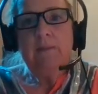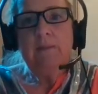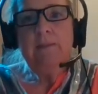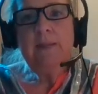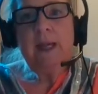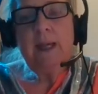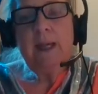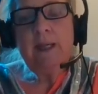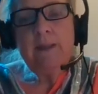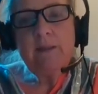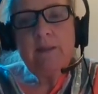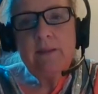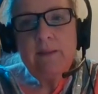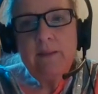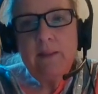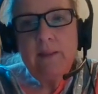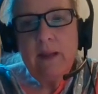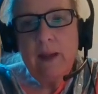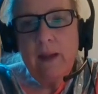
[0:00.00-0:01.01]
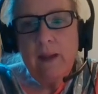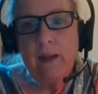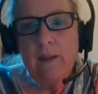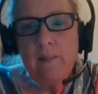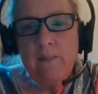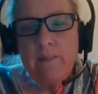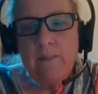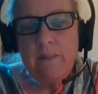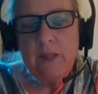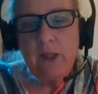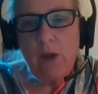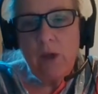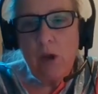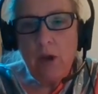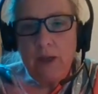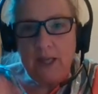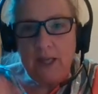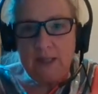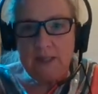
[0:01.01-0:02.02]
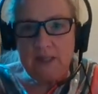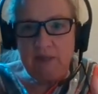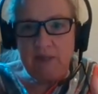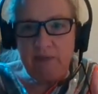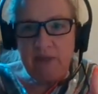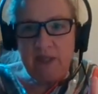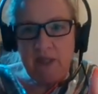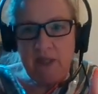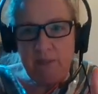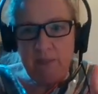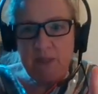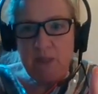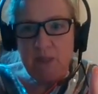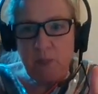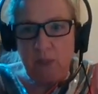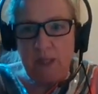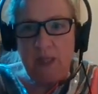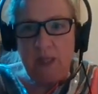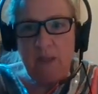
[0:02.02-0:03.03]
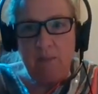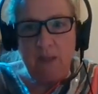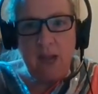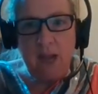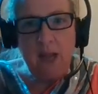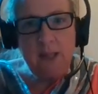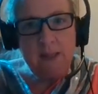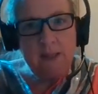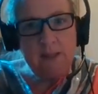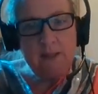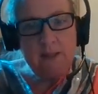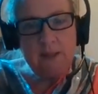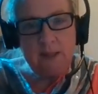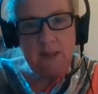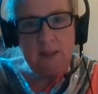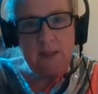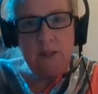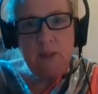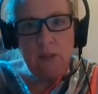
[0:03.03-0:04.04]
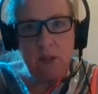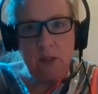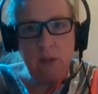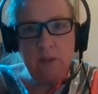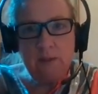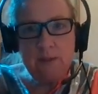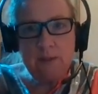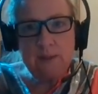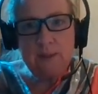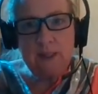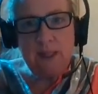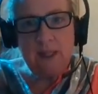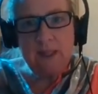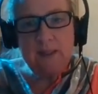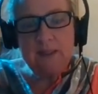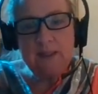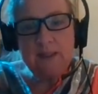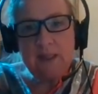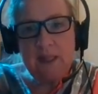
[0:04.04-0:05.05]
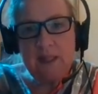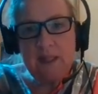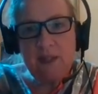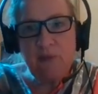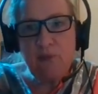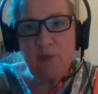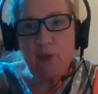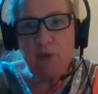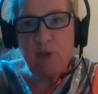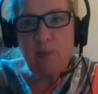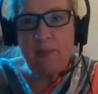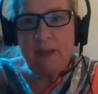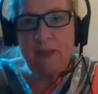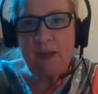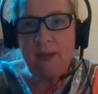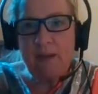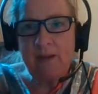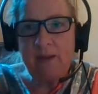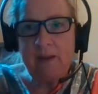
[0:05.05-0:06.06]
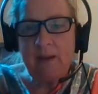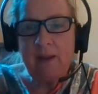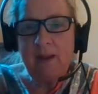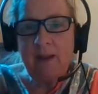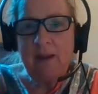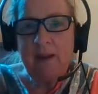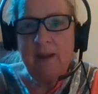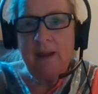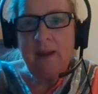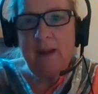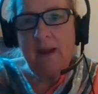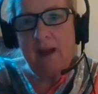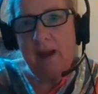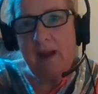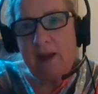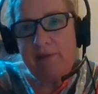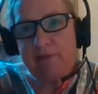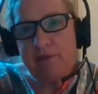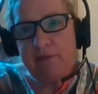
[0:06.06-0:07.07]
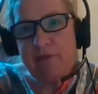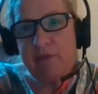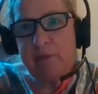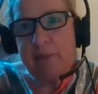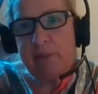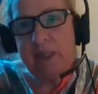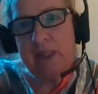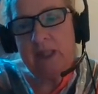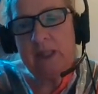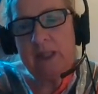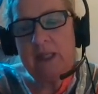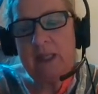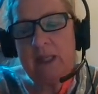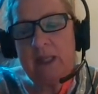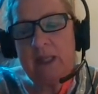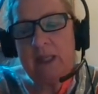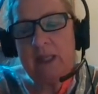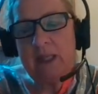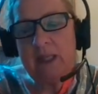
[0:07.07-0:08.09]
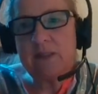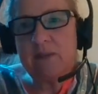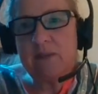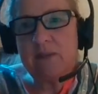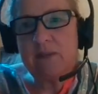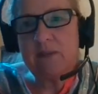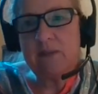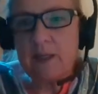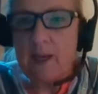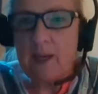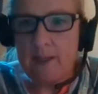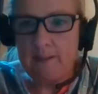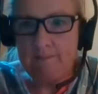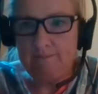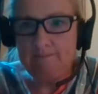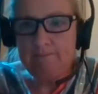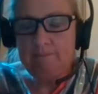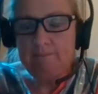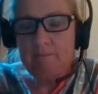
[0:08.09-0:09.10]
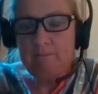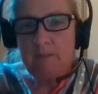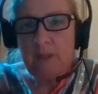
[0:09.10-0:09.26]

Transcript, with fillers: that um, the connectivity between markers in dogs extends for about a half of a million letters of DNA.